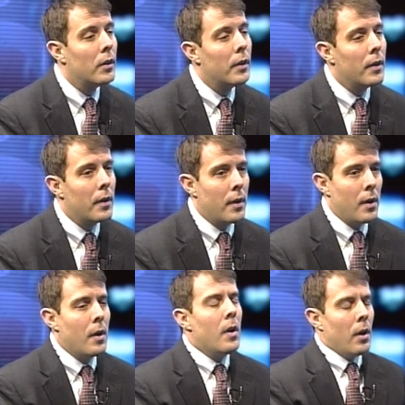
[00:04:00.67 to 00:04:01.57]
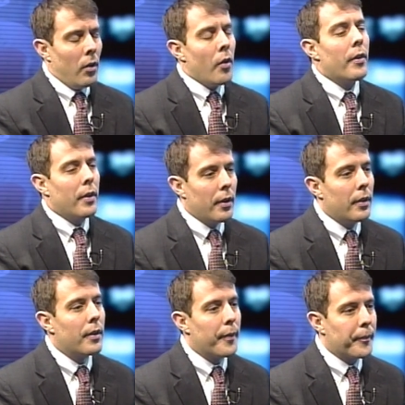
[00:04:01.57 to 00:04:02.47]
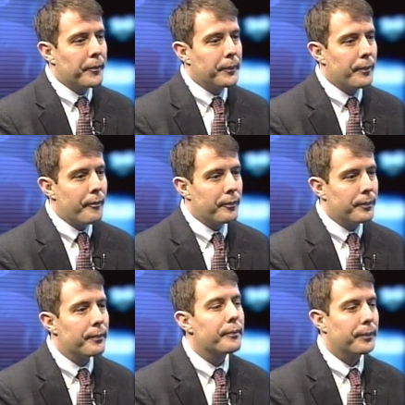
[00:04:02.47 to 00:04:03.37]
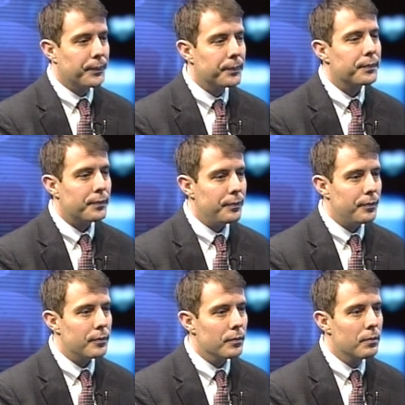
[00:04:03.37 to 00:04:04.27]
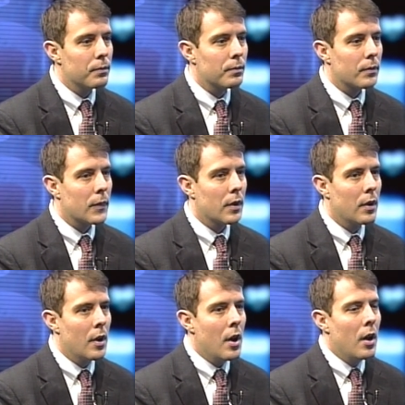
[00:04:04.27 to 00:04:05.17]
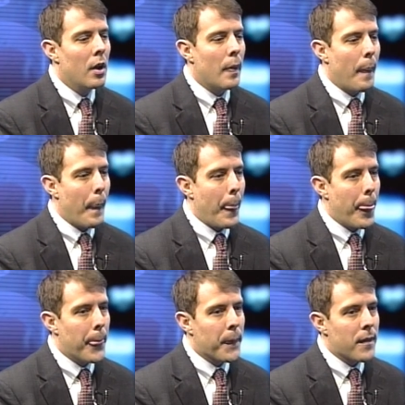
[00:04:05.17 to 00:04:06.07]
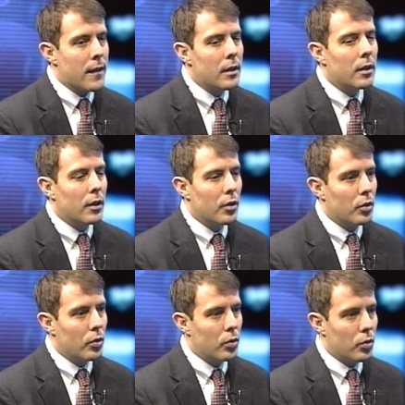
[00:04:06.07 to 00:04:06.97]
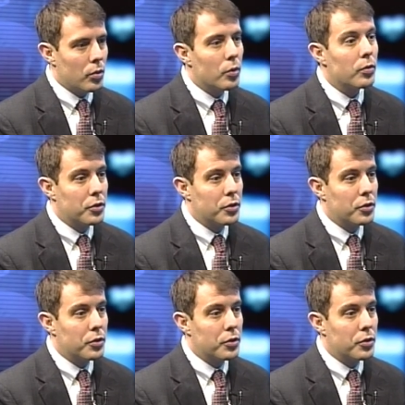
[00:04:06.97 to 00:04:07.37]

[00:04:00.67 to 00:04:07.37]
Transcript: finished their undergraduate and are now working on a master's before they start applying for a fellowship with